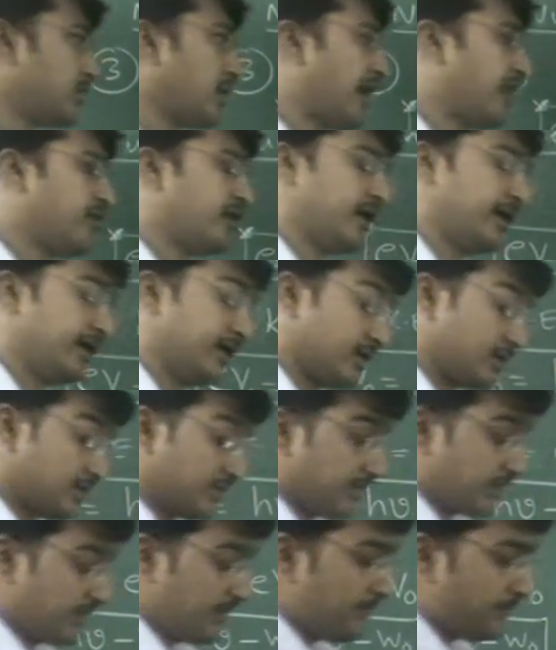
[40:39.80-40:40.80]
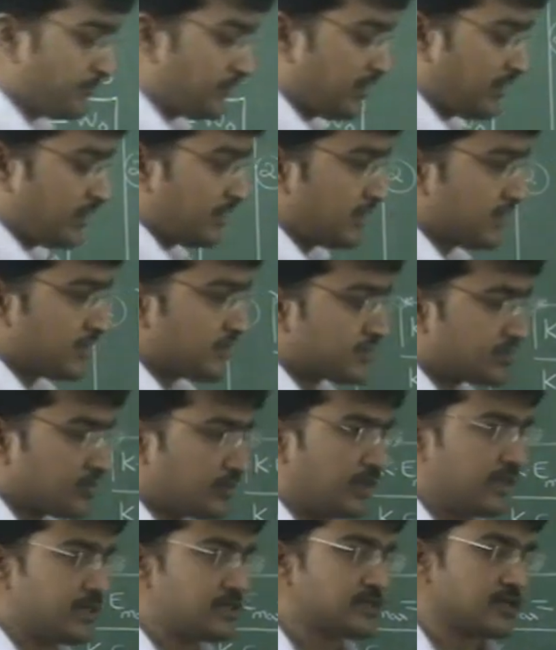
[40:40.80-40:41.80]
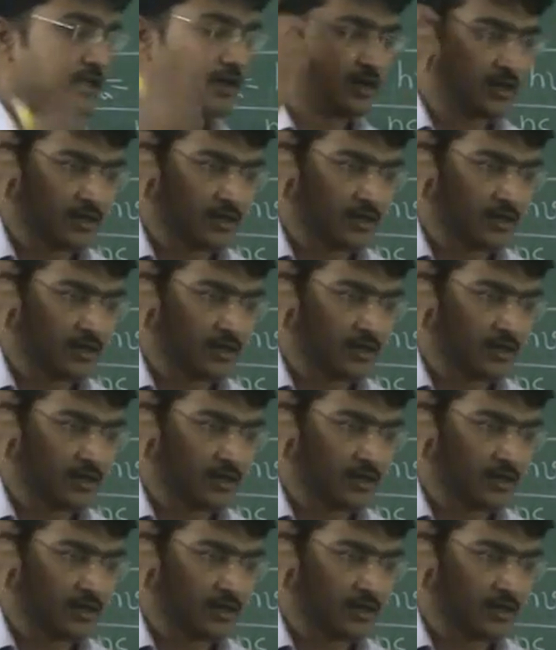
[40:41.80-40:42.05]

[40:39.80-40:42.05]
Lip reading: to have an idea on theory. So let's